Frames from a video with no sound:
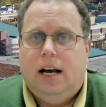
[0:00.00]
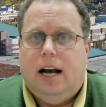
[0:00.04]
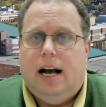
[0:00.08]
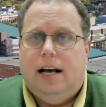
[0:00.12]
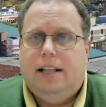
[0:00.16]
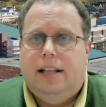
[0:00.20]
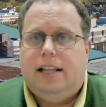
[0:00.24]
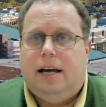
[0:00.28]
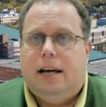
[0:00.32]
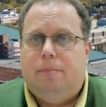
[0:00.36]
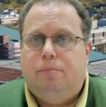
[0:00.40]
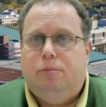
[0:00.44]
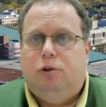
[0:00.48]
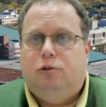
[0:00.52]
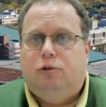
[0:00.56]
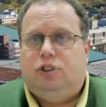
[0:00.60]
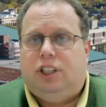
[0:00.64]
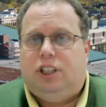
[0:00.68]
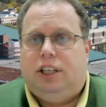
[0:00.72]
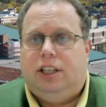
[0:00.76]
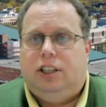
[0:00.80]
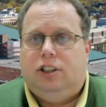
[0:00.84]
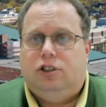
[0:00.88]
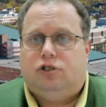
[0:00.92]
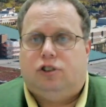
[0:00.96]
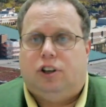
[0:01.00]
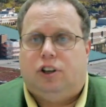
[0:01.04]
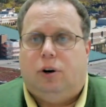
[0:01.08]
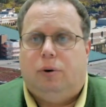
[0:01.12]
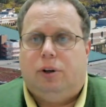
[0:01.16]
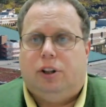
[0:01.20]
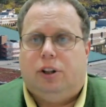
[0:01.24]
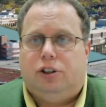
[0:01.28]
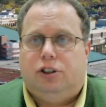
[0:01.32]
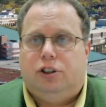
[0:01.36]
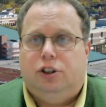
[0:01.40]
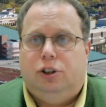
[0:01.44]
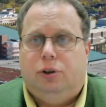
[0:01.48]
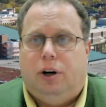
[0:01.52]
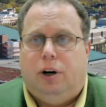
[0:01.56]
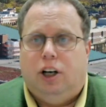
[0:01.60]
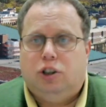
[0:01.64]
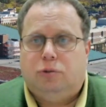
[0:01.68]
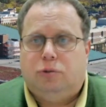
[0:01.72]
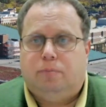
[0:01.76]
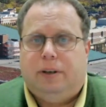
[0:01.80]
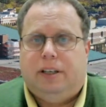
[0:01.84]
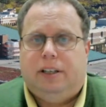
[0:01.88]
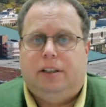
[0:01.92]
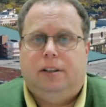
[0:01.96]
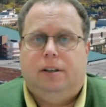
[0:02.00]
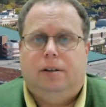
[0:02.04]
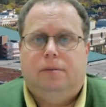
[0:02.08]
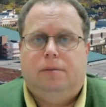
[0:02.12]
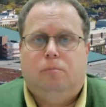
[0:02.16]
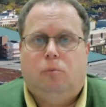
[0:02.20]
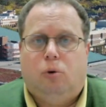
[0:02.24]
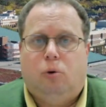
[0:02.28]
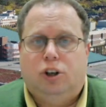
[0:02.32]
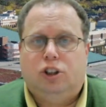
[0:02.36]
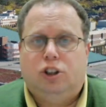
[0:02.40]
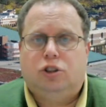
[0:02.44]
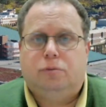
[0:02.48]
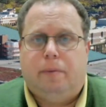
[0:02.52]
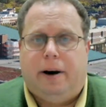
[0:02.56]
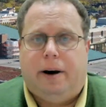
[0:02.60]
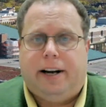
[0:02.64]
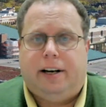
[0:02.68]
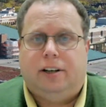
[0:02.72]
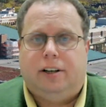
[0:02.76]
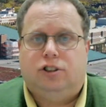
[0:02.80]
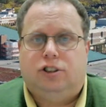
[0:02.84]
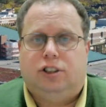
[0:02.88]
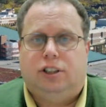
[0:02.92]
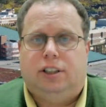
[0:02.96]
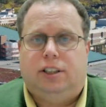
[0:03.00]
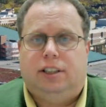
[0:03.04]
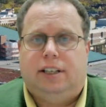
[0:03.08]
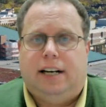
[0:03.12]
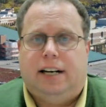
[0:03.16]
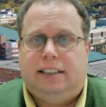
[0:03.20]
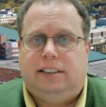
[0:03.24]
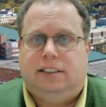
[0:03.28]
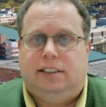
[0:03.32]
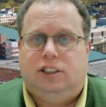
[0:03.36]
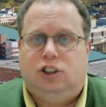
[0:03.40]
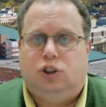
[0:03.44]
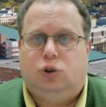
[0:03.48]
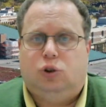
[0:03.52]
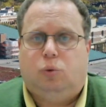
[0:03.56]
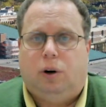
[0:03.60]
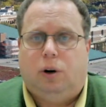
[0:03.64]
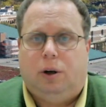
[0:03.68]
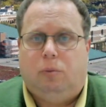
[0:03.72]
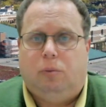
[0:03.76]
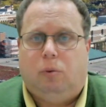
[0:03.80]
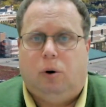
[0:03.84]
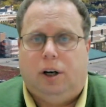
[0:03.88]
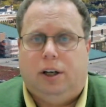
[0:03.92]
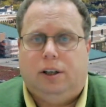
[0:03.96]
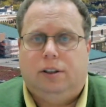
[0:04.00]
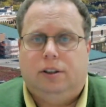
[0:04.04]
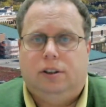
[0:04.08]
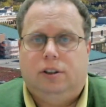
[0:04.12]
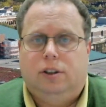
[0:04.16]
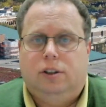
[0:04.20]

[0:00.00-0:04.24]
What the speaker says: and then moved to Israel with her new husband, Morris Meyerson, in 1921,